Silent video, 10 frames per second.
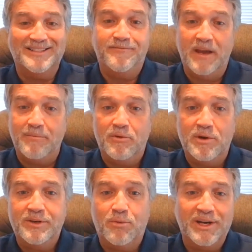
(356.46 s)
That's
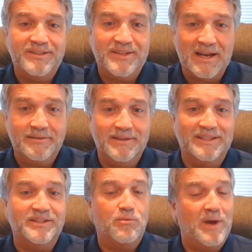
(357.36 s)
February
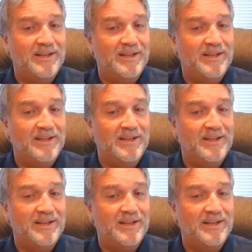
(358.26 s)
22nd. That's a